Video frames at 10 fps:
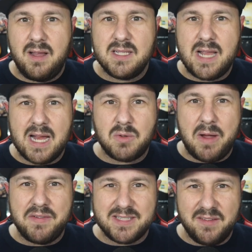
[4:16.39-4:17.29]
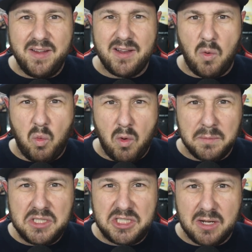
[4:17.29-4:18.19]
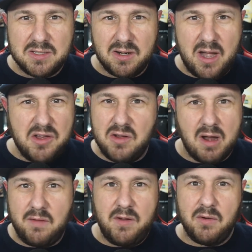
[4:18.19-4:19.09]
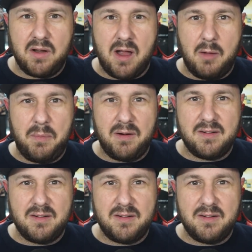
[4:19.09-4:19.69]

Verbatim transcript: His ex wife is living in a woman's shelter, and you none of you are going to help her?